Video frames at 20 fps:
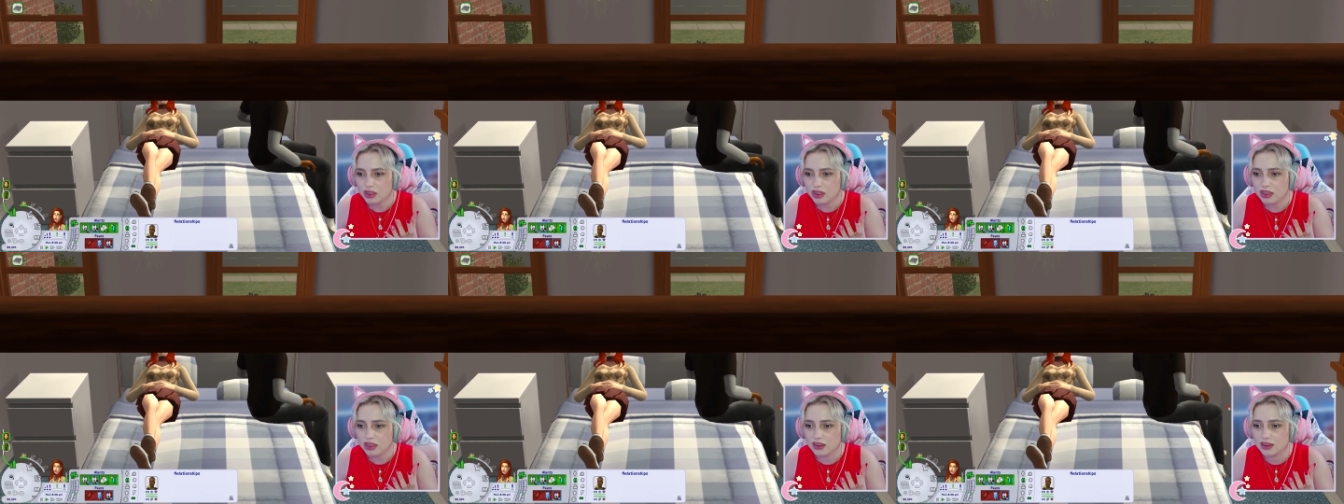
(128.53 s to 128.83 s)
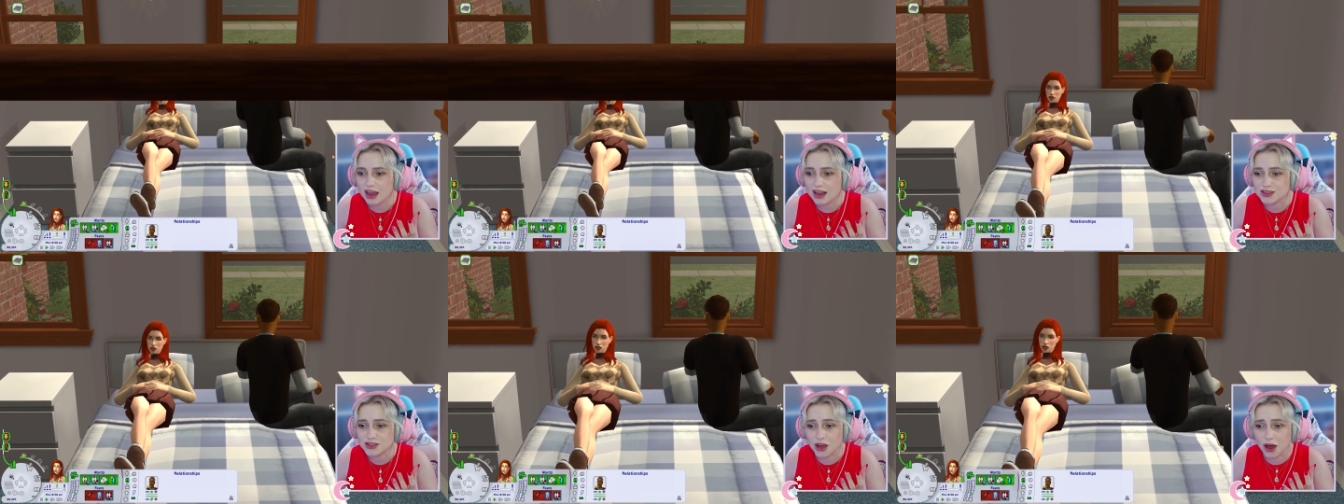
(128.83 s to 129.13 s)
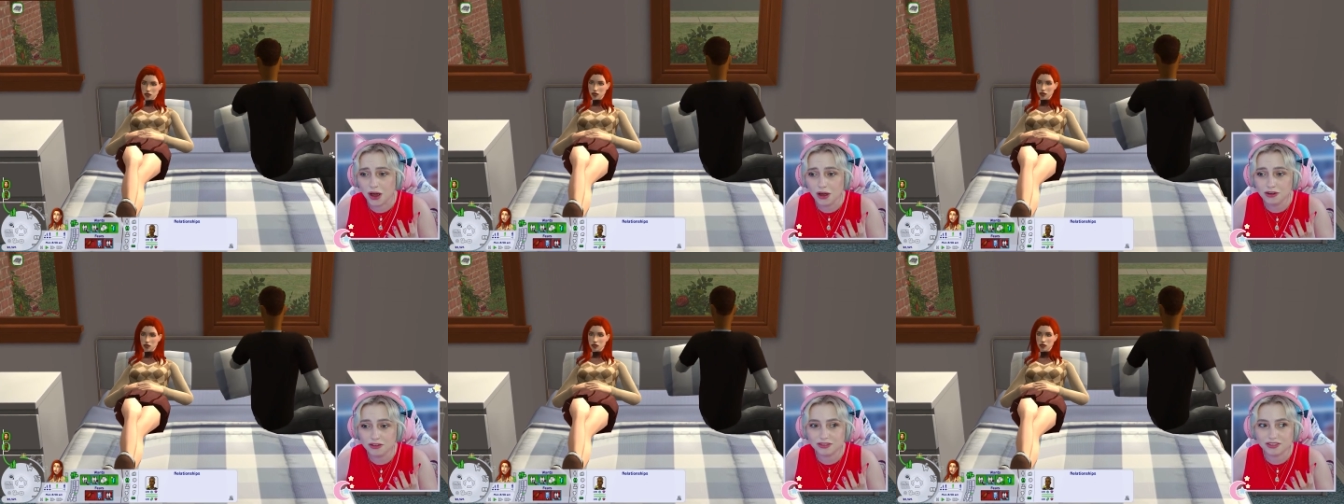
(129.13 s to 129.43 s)
yeah, so
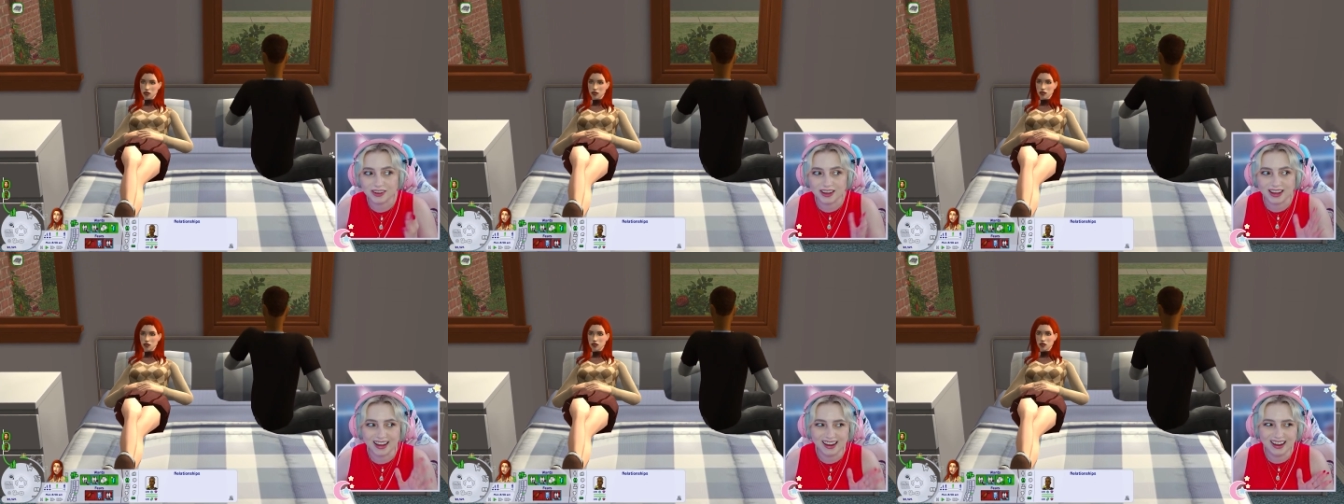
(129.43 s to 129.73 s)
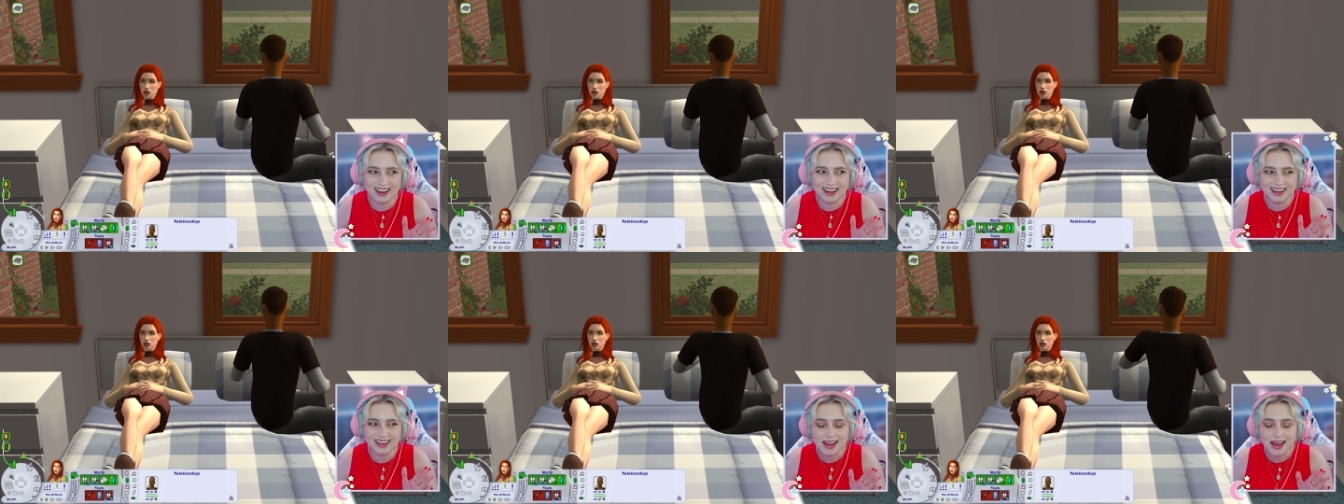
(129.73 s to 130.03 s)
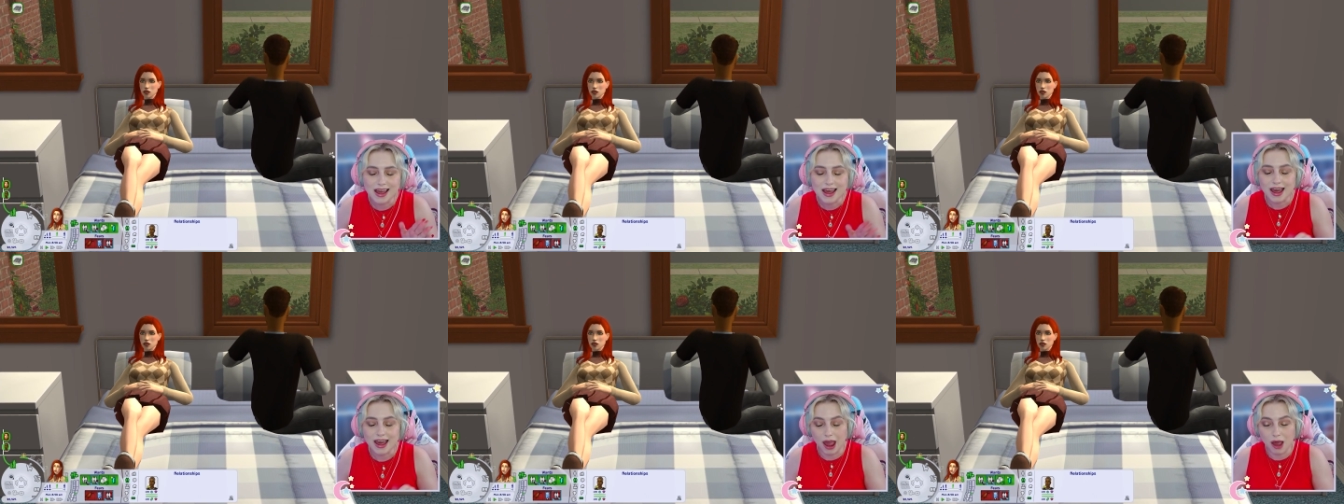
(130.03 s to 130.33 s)
hopefully
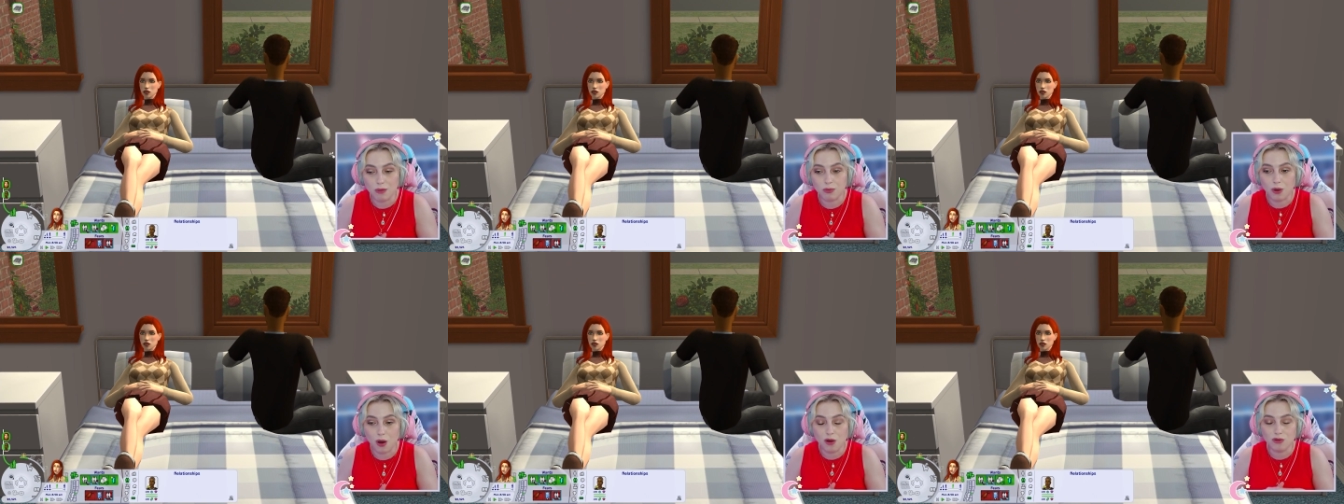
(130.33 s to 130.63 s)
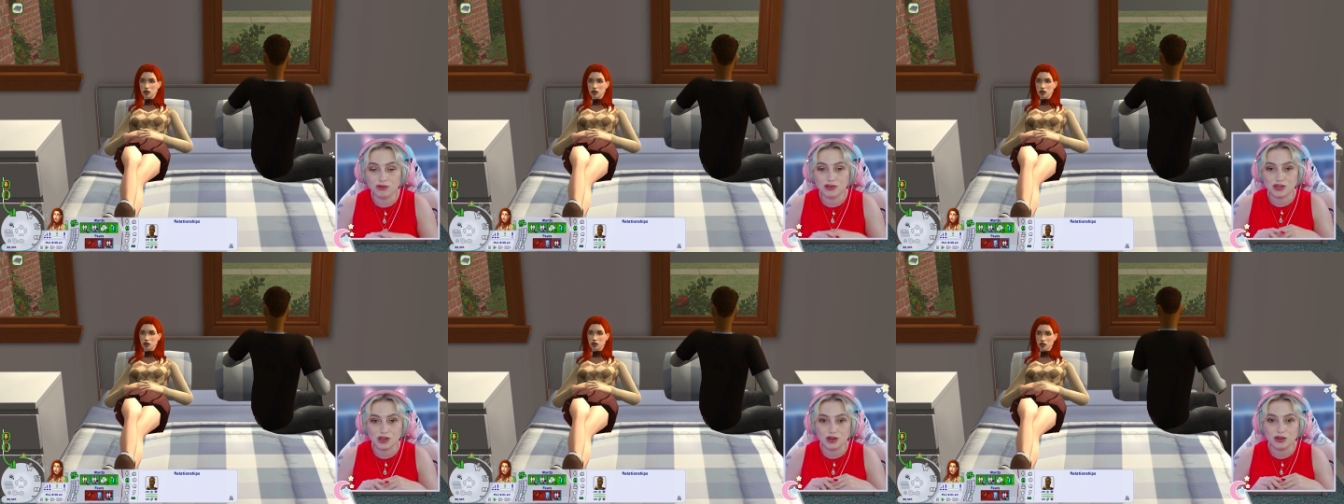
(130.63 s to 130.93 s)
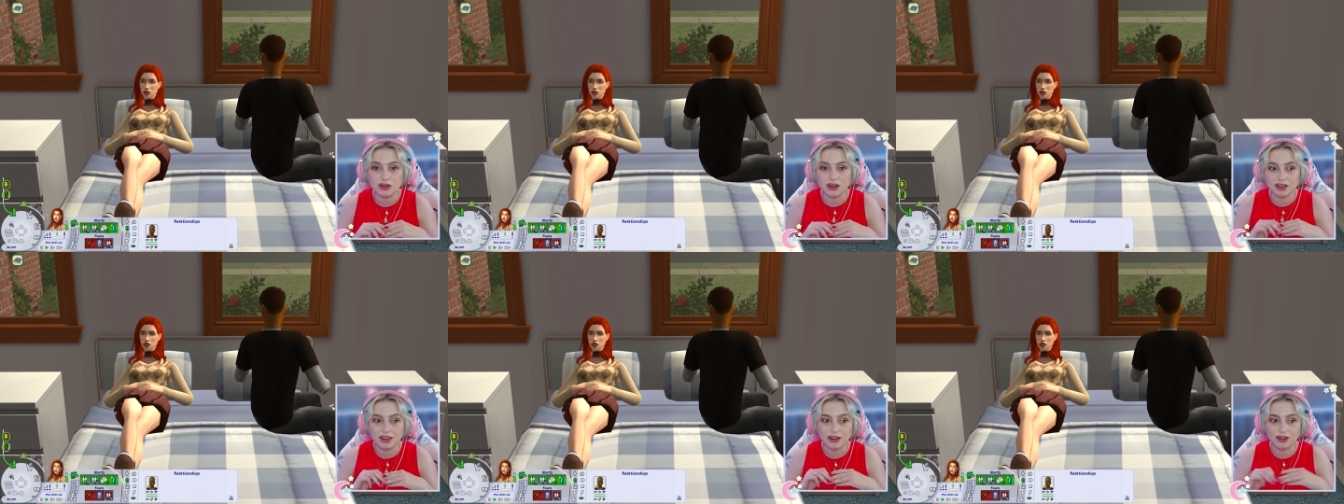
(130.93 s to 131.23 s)
it won't do
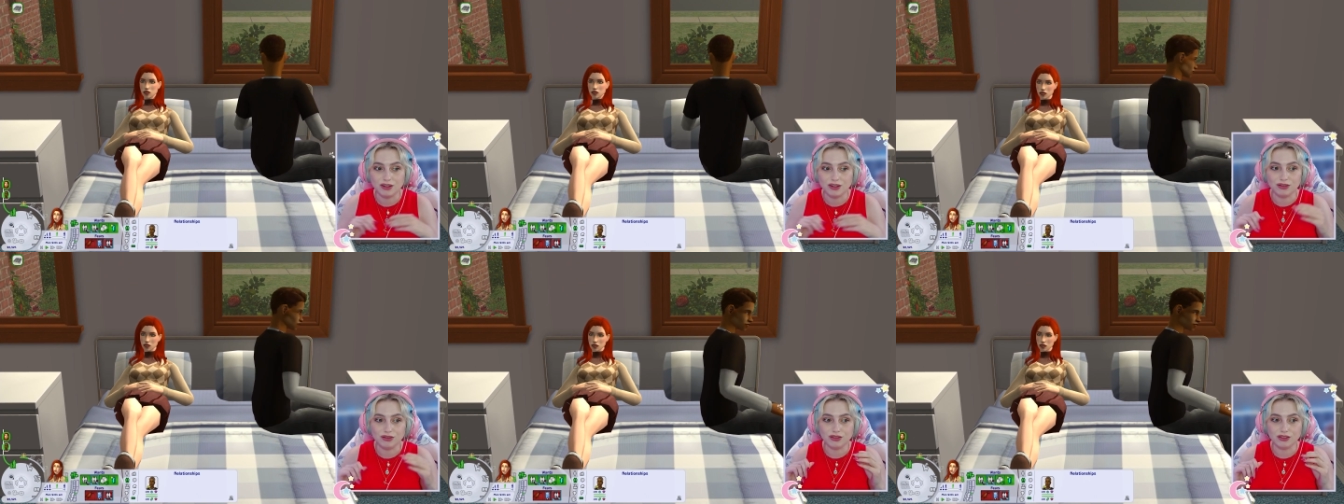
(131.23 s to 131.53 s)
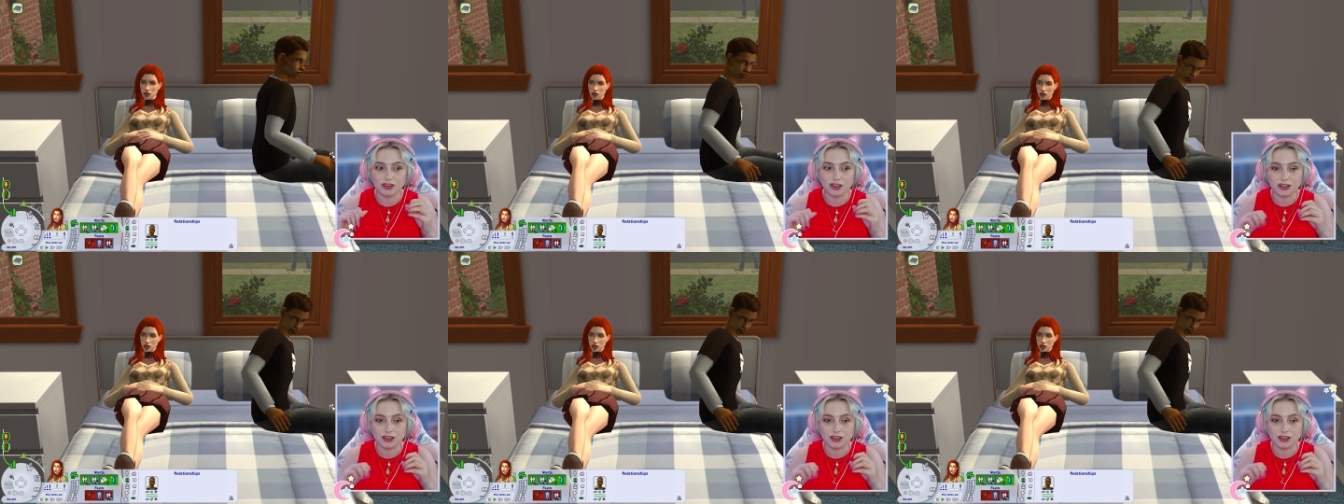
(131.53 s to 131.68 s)
the little